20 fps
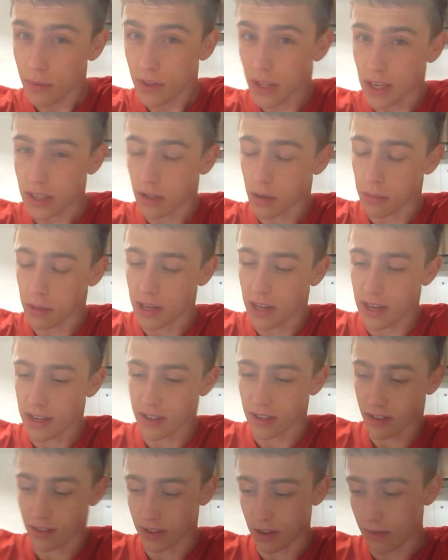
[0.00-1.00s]
for the next couple of
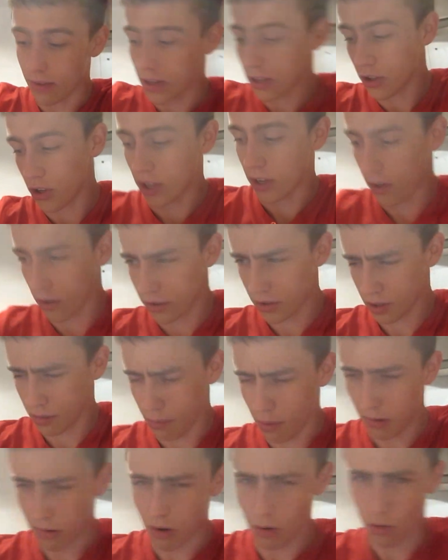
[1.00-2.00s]
days because I've literally got
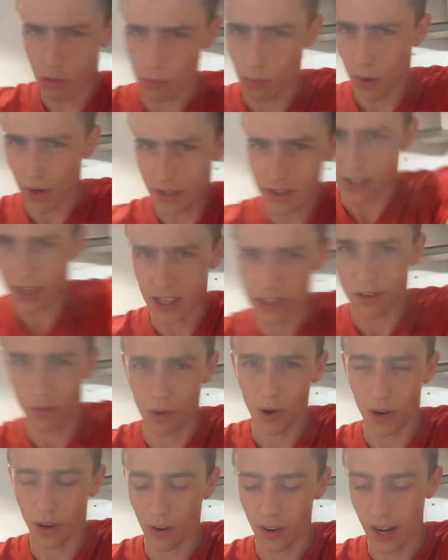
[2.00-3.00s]
tomorrow and Wednesday to
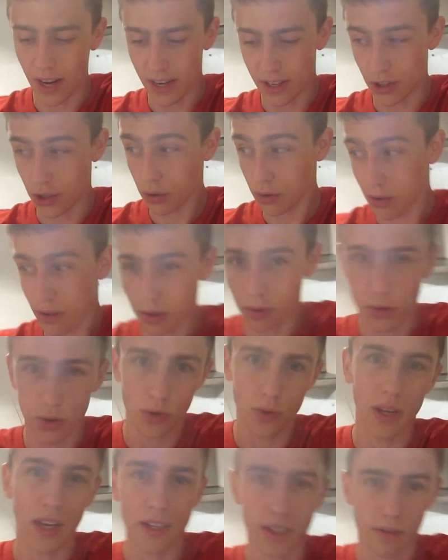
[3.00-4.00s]
work on it, and during those
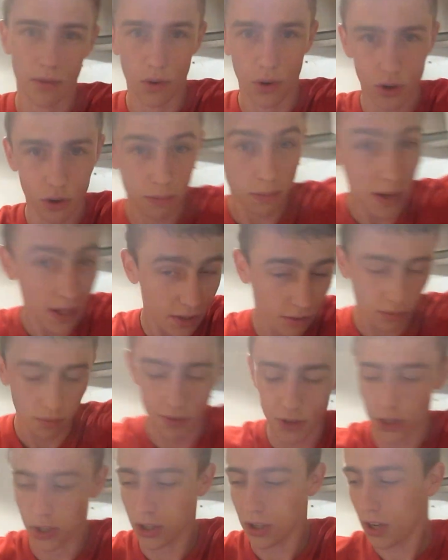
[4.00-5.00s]
2 days I've got to do maths
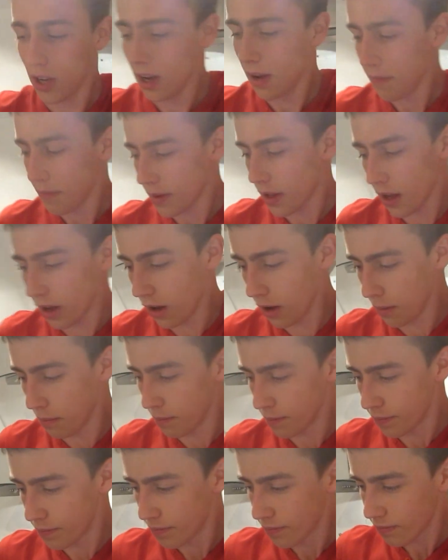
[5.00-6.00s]
revision,
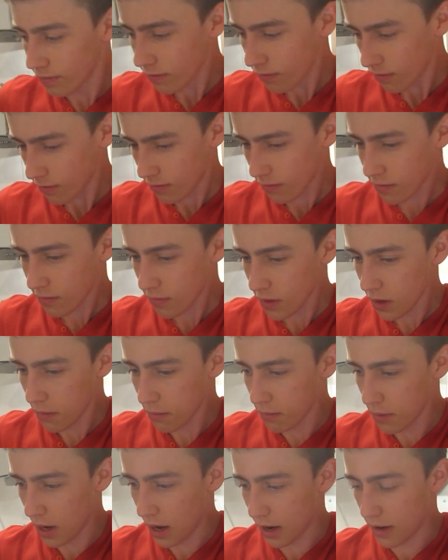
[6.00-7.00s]
and
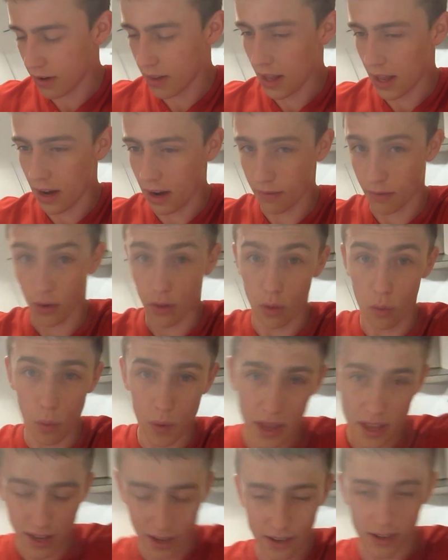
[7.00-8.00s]
then I've got the
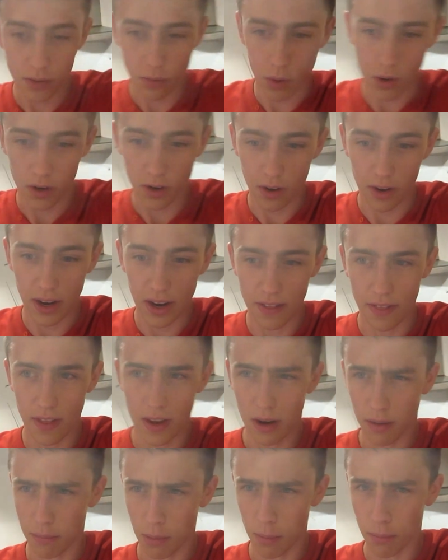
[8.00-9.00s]
weekend to work on it, and
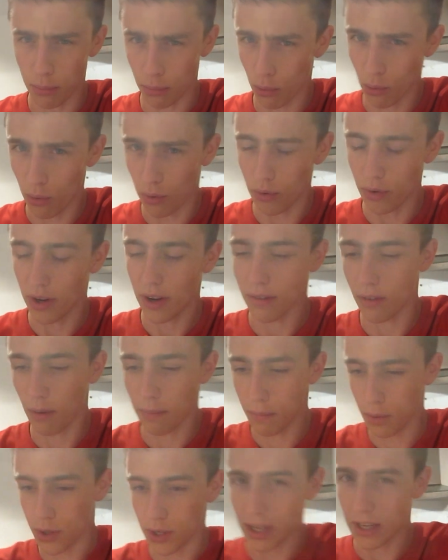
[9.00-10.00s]
then I'm abroad. I've
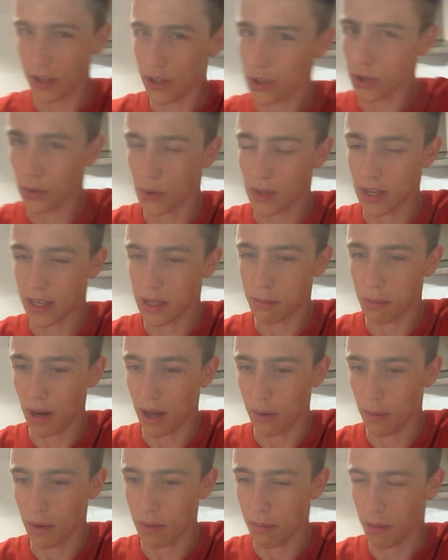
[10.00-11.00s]
got Monday and Tuesday to
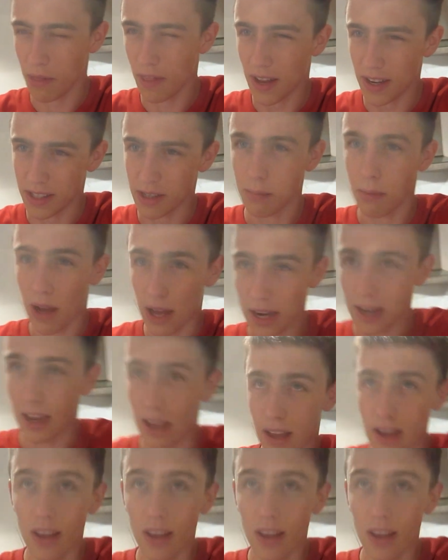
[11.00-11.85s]
play with, but that's about it.